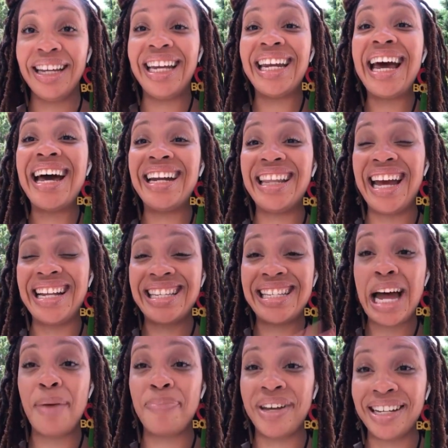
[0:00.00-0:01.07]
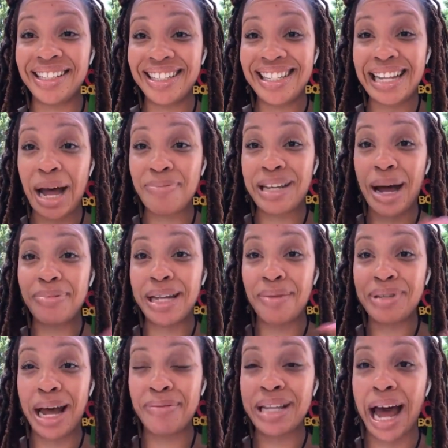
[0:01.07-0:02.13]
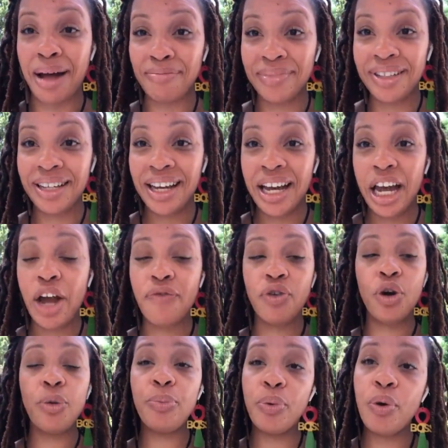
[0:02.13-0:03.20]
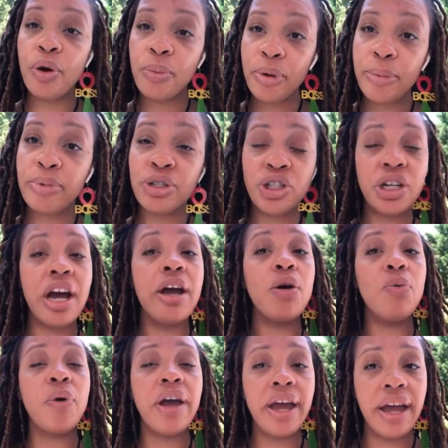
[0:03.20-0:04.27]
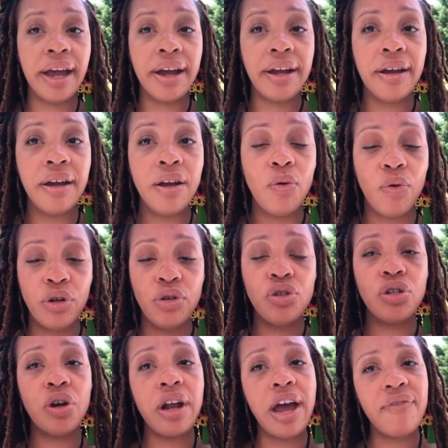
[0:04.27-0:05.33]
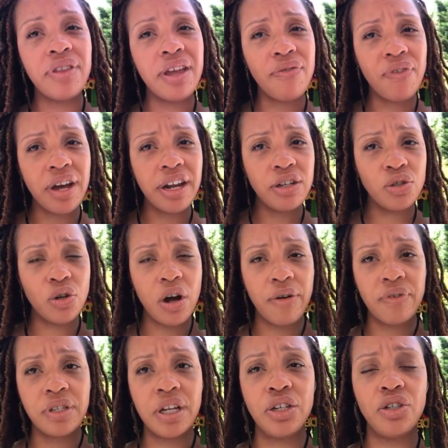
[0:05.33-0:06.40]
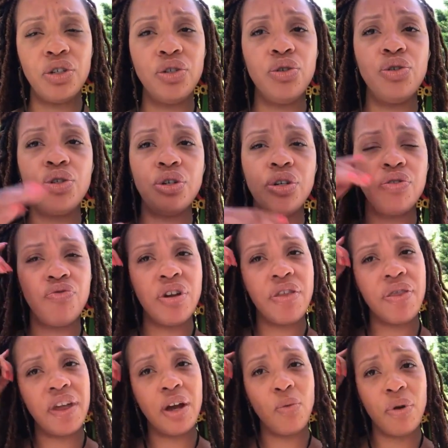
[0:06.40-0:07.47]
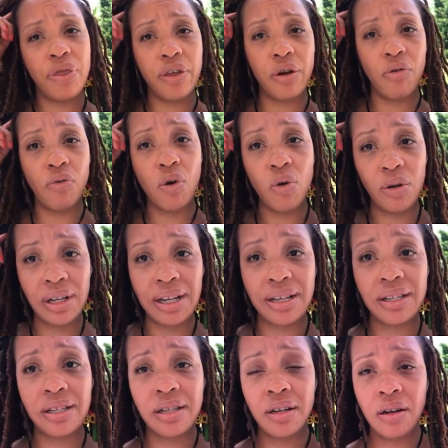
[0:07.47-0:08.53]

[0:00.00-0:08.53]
Get out of that. Stop it. Stop. Stop. Stop. Stop. Stop. If your board members shy away when you start having that financial conversation, you should rethink what their role is,